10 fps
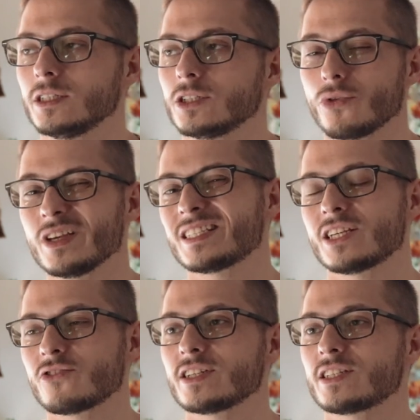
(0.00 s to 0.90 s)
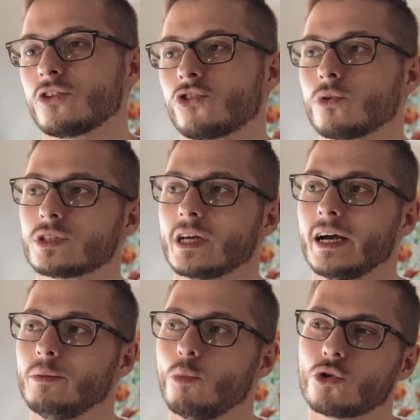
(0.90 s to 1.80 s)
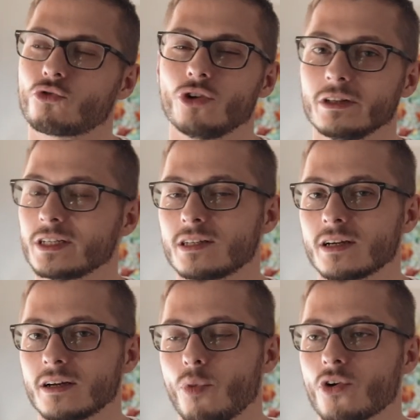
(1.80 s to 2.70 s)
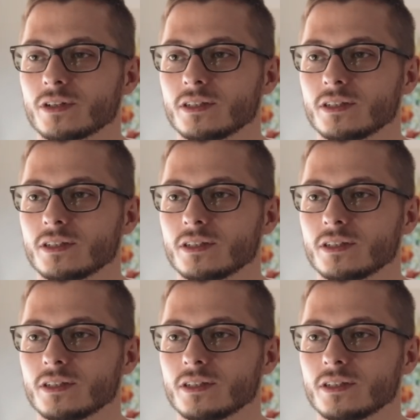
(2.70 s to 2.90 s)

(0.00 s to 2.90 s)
So this series shows a more realistic part